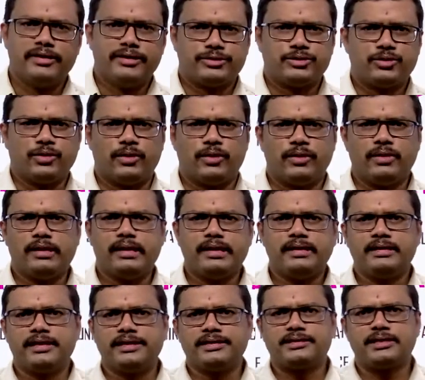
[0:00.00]
So
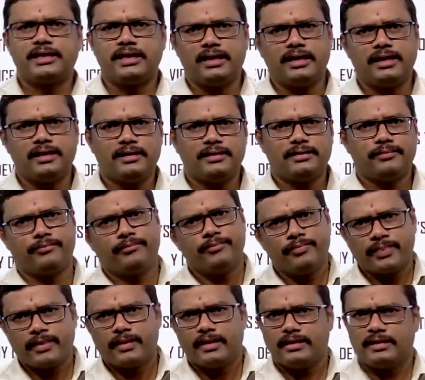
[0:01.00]
in this
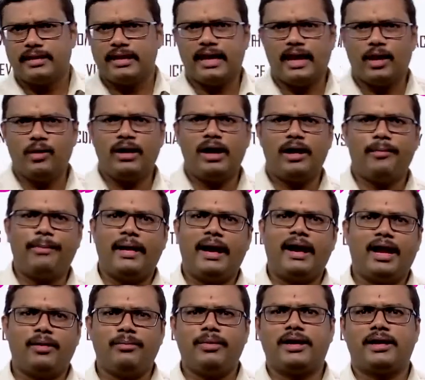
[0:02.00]
the corona
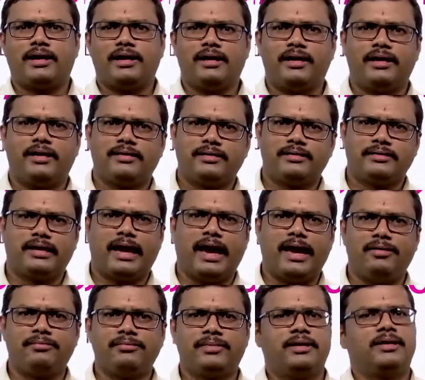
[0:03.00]
pandemic
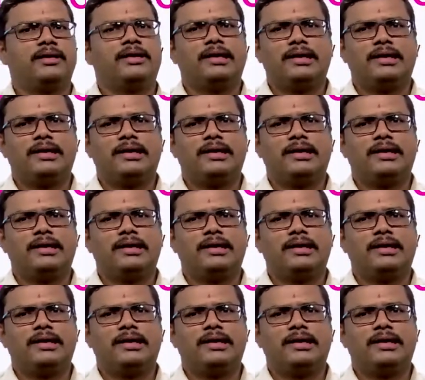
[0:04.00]
time,